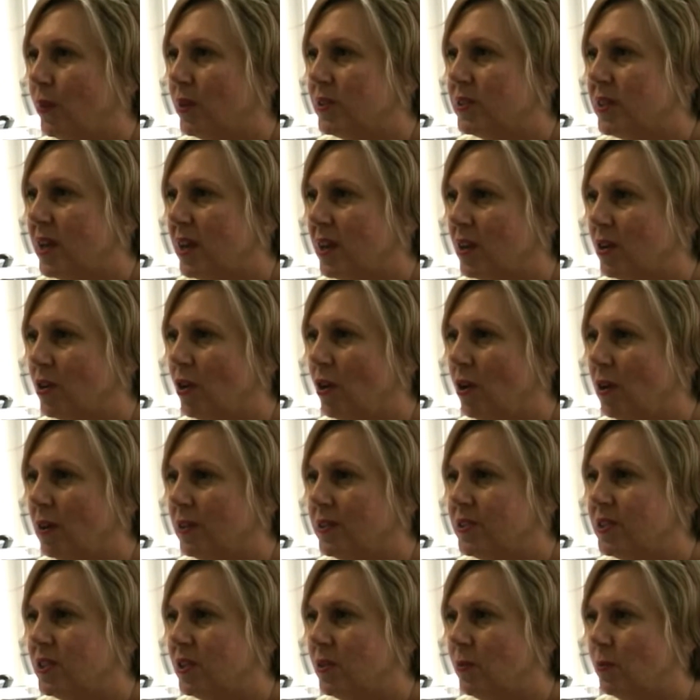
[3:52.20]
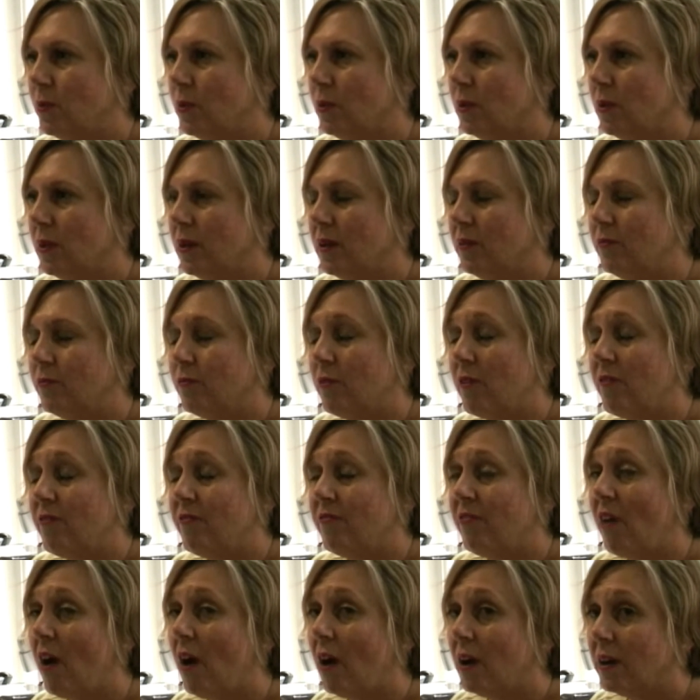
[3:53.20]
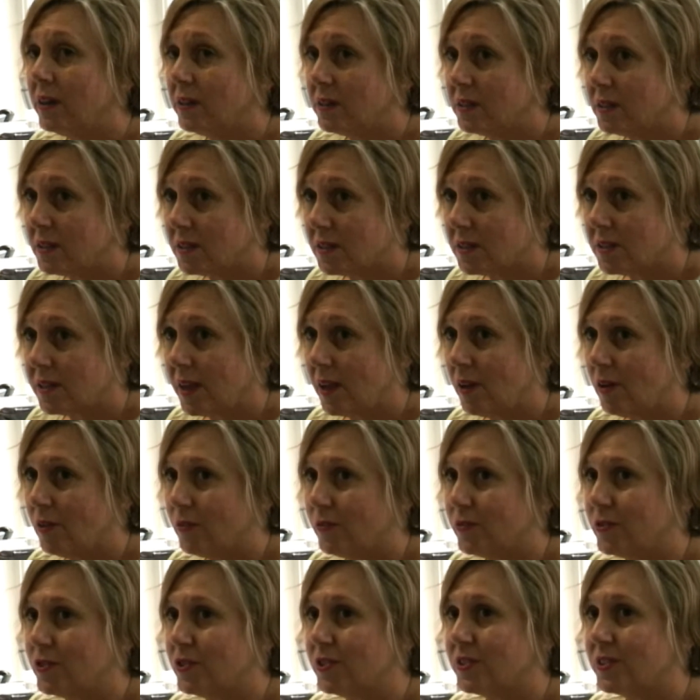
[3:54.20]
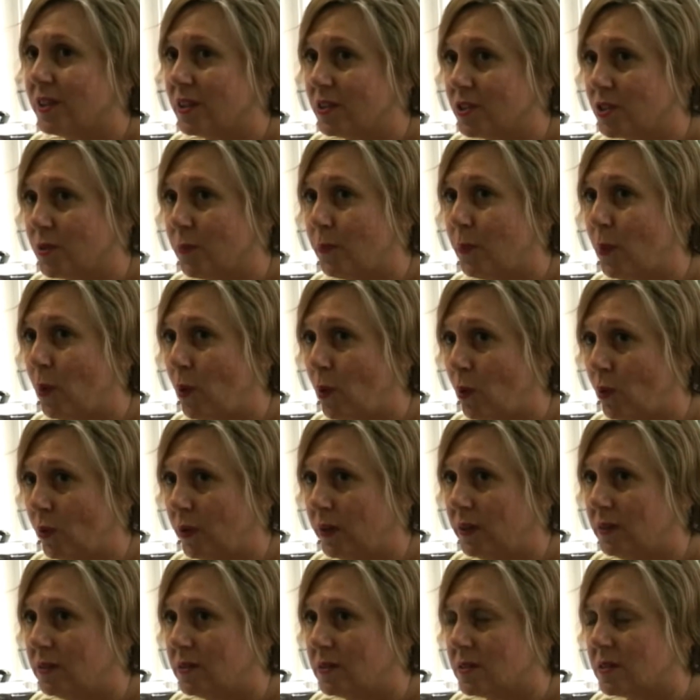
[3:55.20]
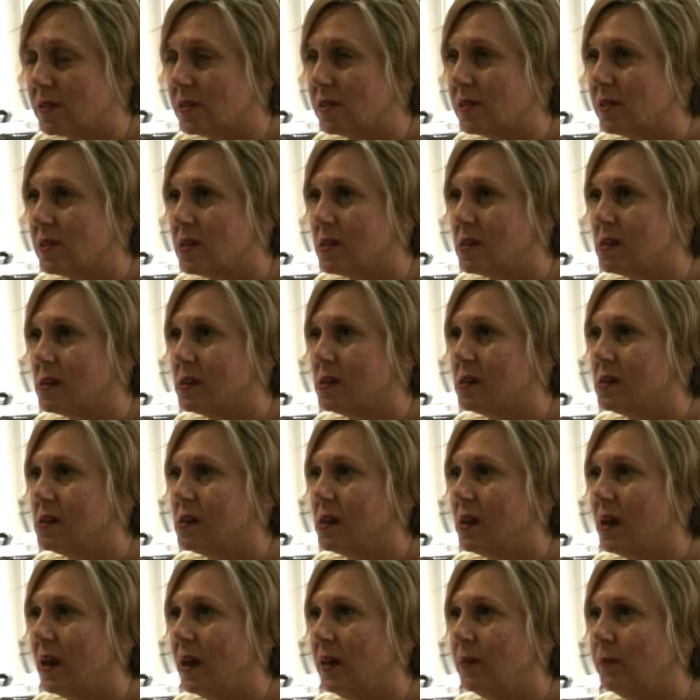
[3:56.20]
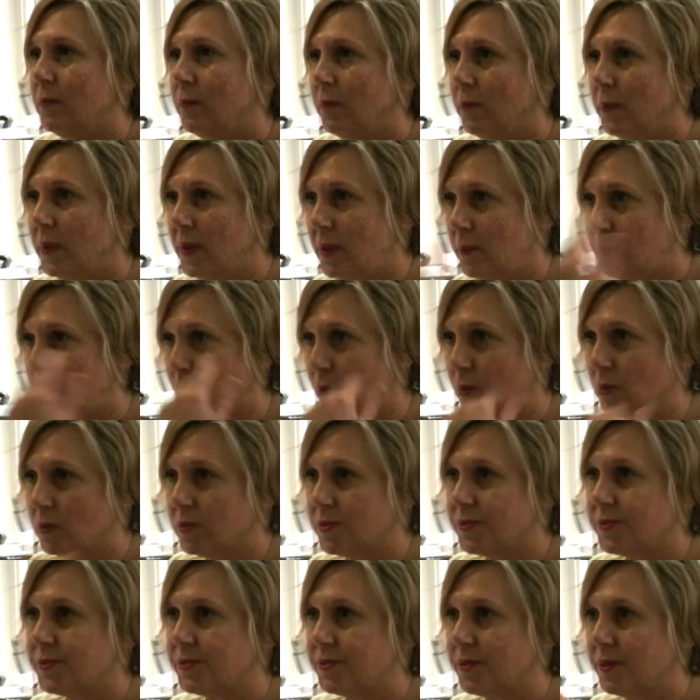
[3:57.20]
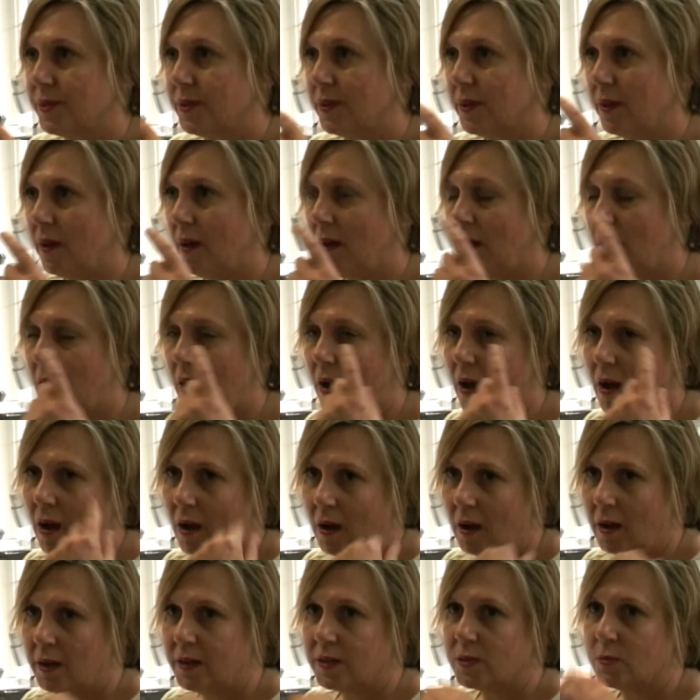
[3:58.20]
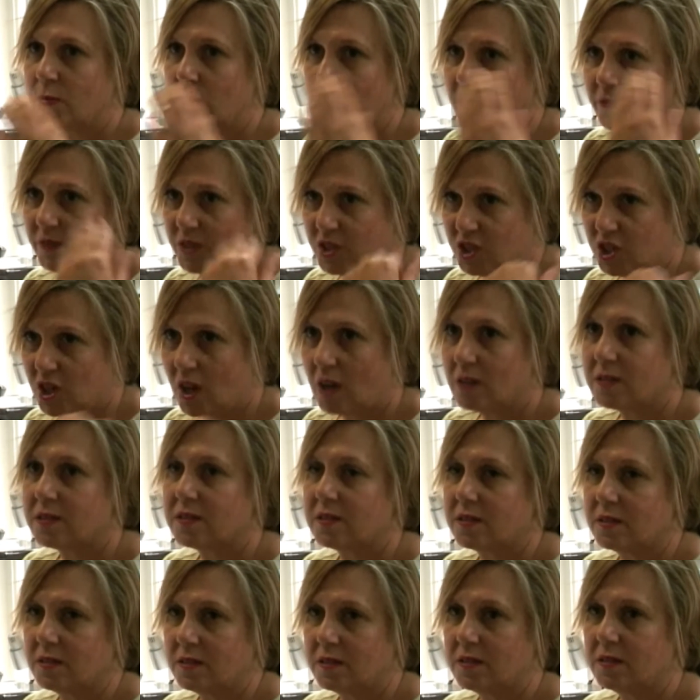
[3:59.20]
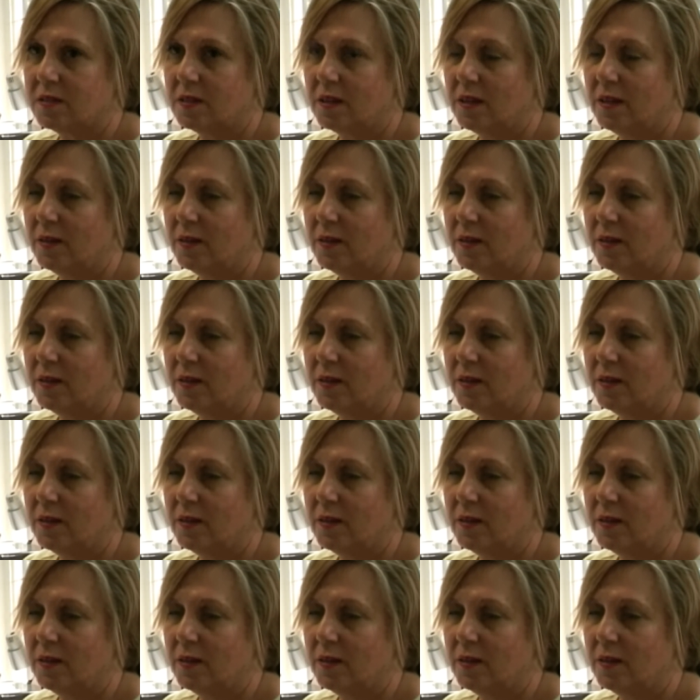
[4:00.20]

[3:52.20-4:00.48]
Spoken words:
the technology will have refined itself to such a point, and people's eyes will have adjusted,